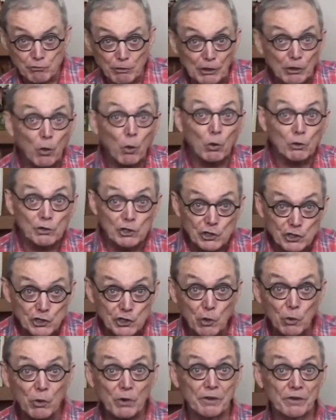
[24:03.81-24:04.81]
record the
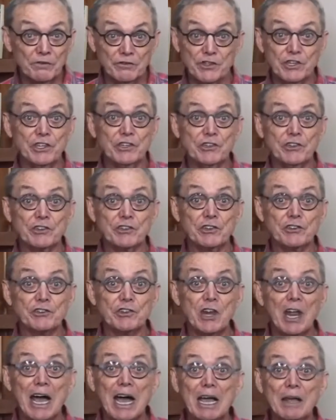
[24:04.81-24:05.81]
story of
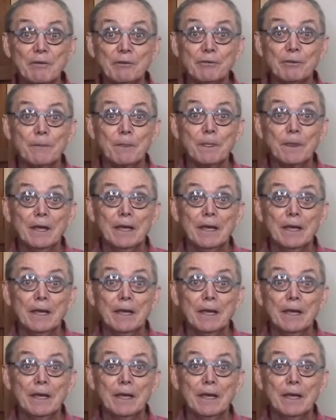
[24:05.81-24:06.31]
Jesus' life.